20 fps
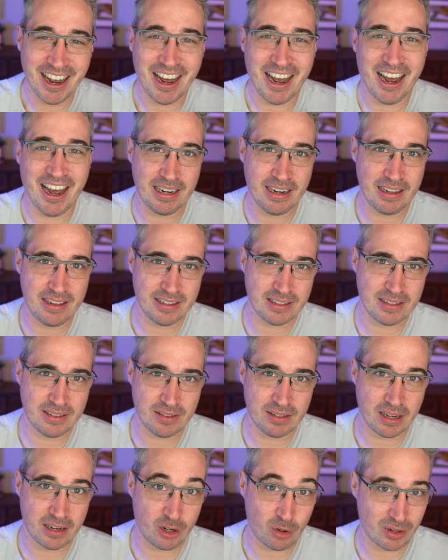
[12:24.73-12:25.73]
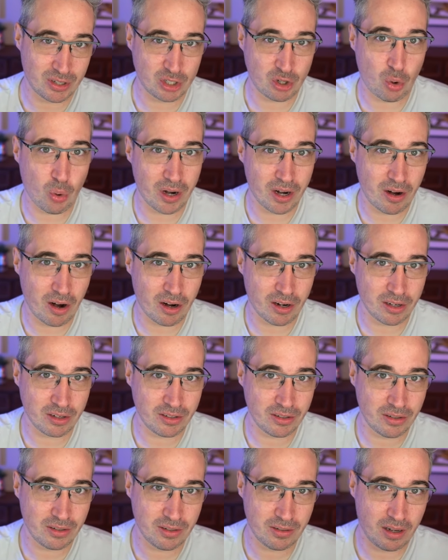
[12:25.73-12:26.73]
And this is a Chris Coyier
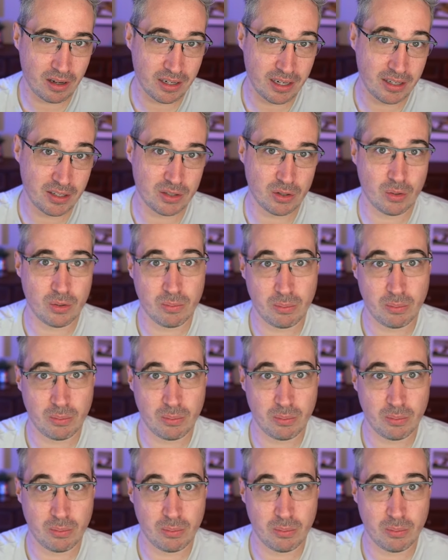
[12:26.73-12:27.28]
article on his